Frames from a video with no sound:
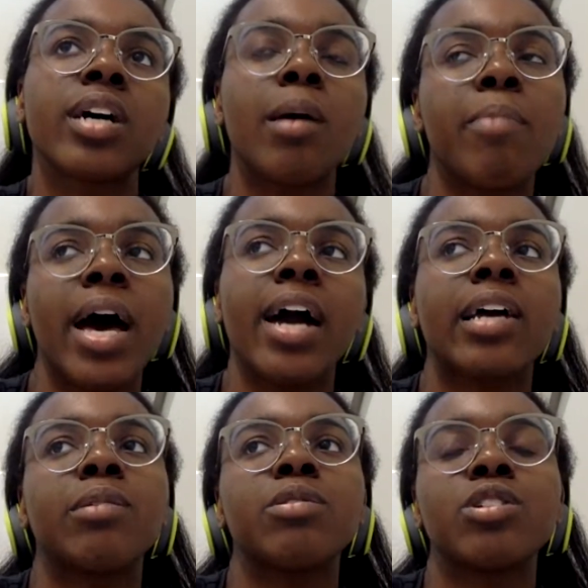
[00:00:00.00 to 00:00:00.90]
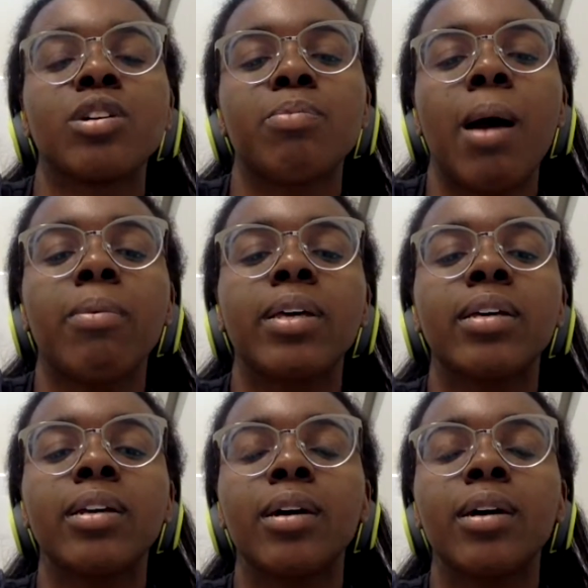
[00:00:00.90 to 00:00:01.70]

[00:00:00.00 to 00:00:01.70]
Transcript: come back and you can probably,